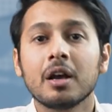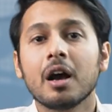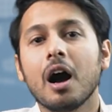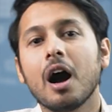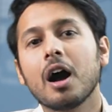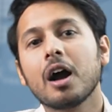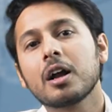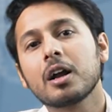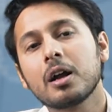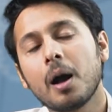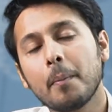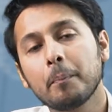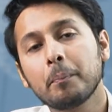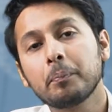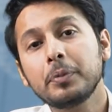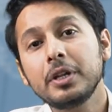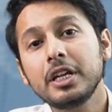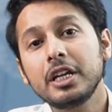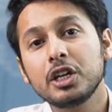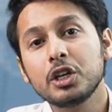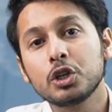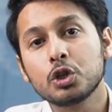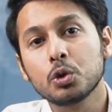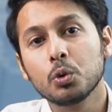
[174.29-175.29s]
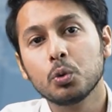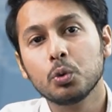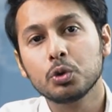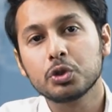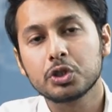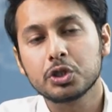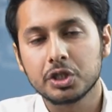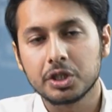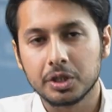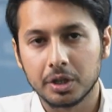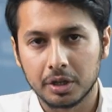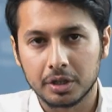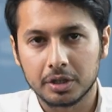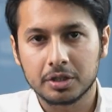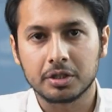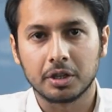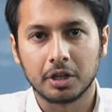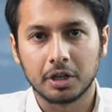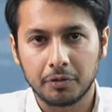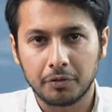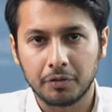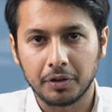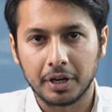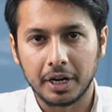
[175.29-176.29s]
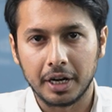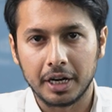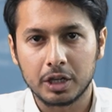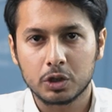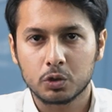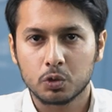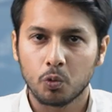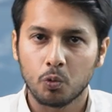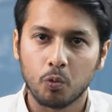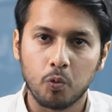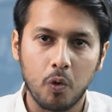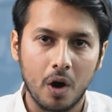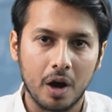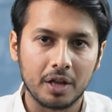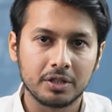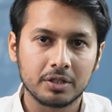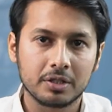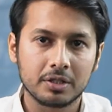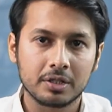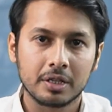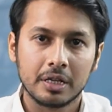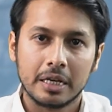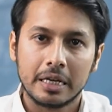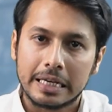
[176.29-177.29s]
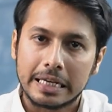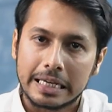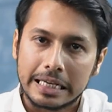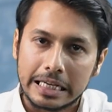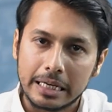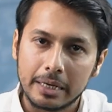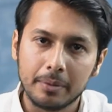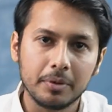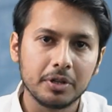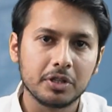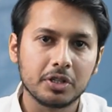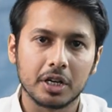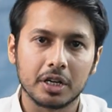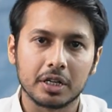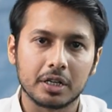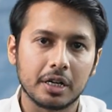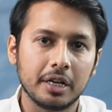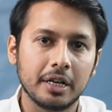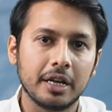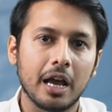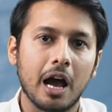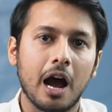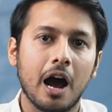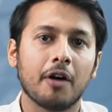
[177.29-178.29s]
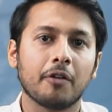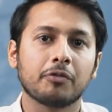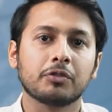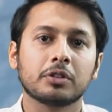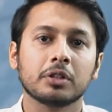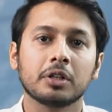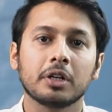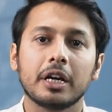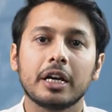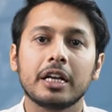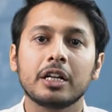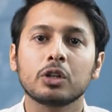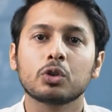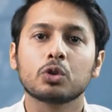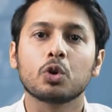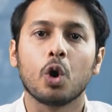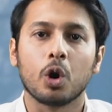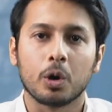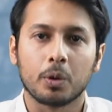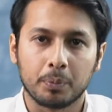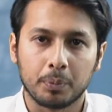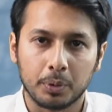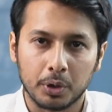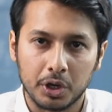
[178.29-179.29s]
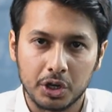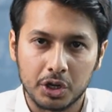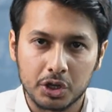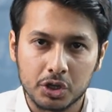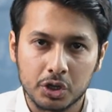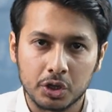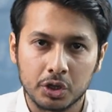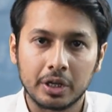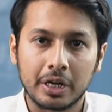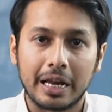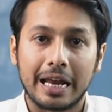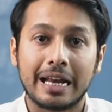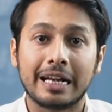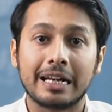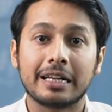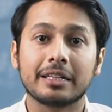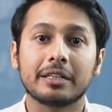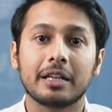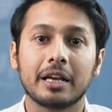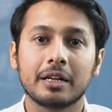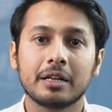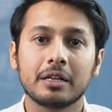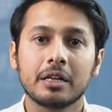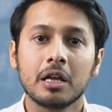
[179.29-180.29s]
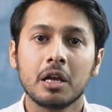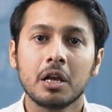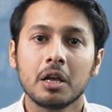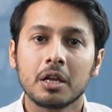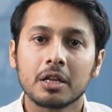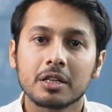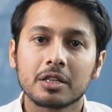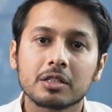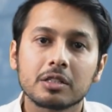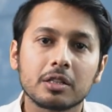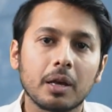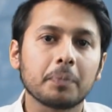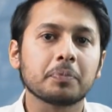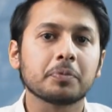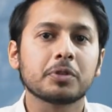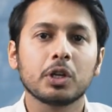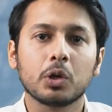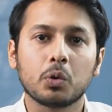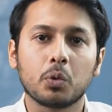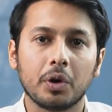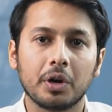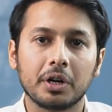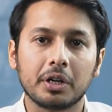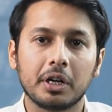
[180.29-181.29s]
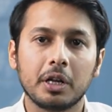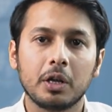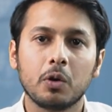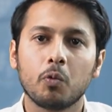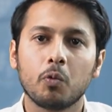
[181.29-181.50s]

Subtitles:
A company issues share certificates once immediately after incorporation, and then subsequently